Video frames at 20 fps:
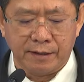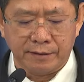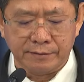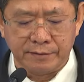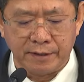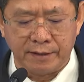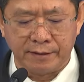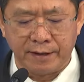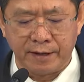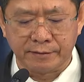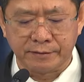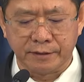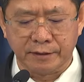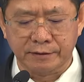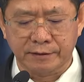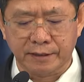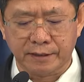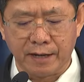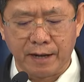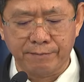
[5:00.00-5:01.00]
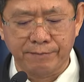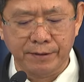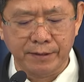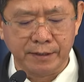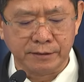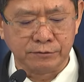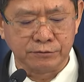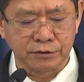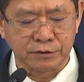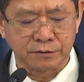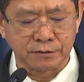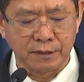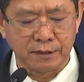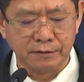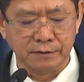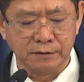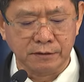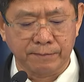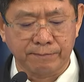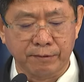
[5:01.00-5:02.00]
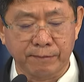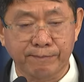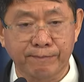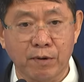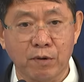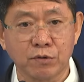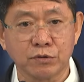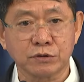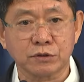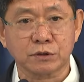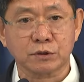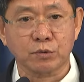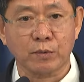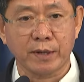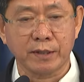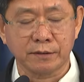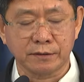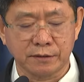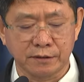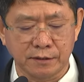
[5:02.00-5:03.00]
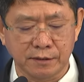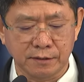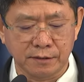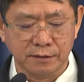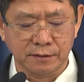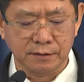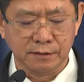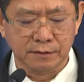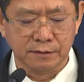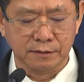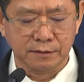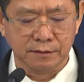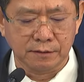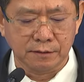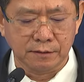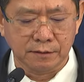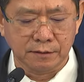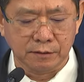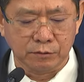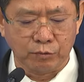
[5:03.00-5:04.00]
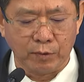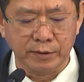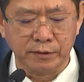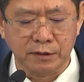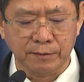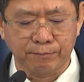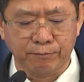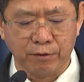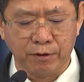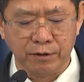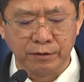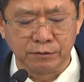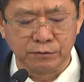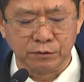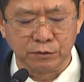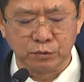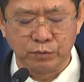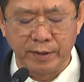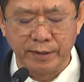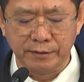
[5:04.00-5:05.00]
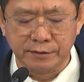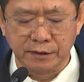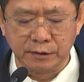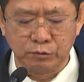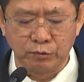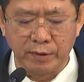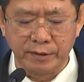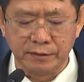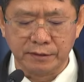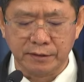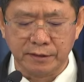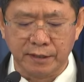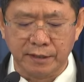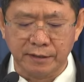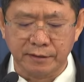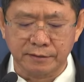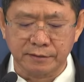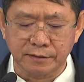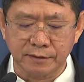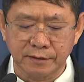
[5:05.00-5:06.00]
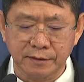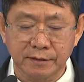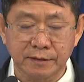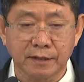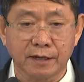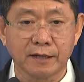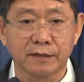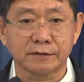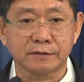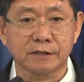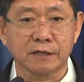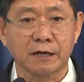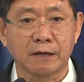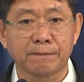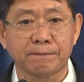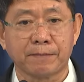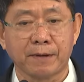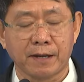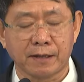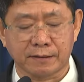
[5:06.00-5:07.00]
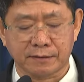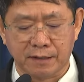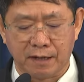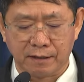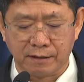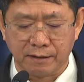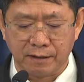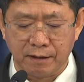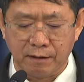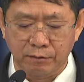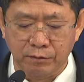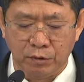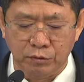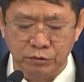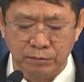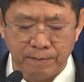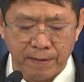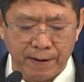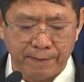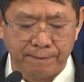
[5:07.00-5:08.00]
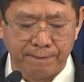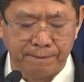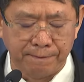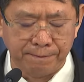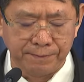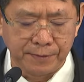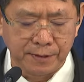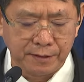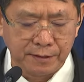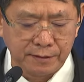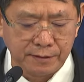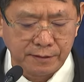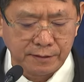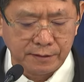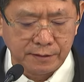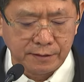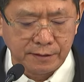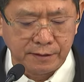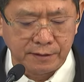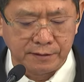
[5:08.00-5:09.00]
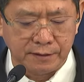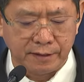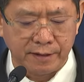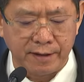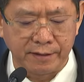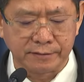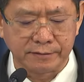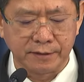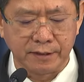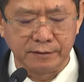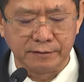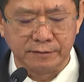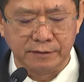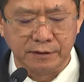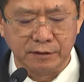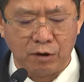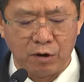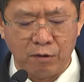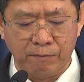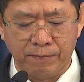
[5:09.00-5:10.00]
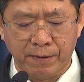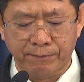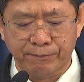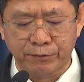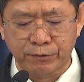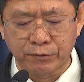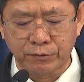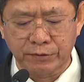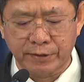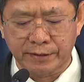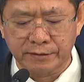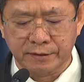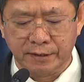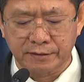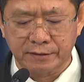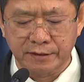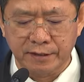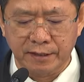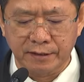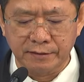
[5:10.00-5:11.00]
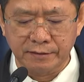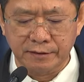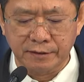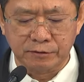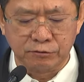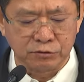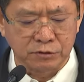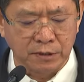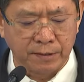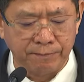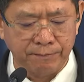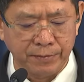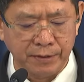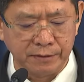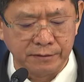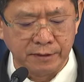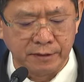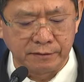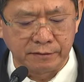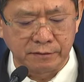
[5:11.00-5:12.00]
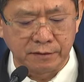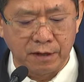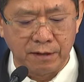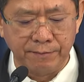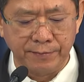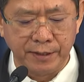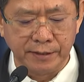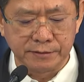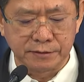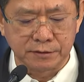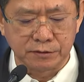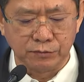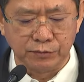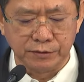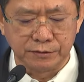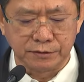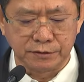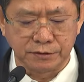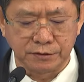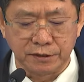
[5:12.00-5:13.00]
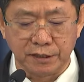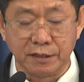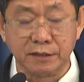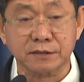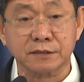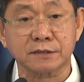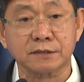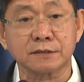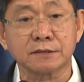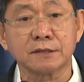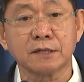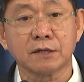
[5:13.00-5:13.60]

directed the Cabinet to study the proposed 2024 to 2028 NTF-ELCAC roadmap. He directed the OPAPRU and the DND to submit their comments, which seeks